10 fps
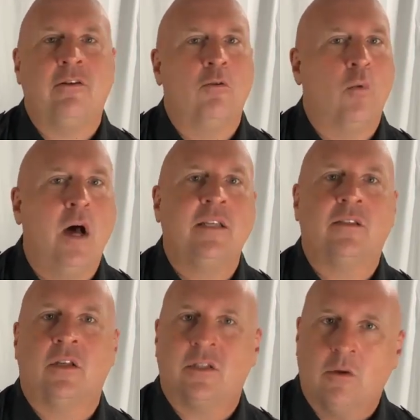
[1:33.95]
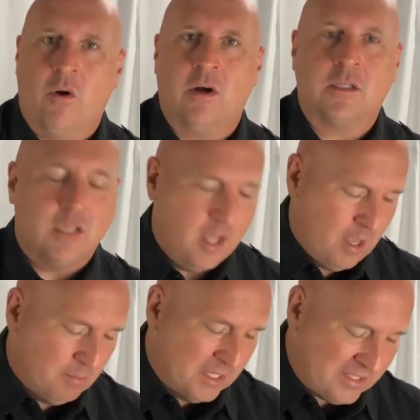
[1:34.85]
who was the source,
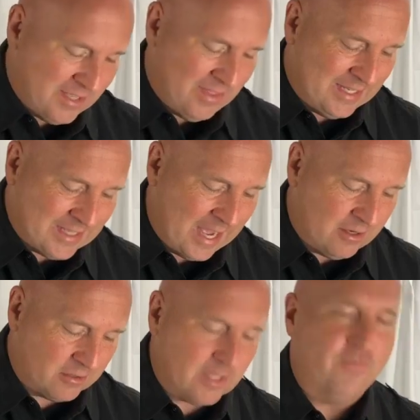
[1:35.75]
but to these idols.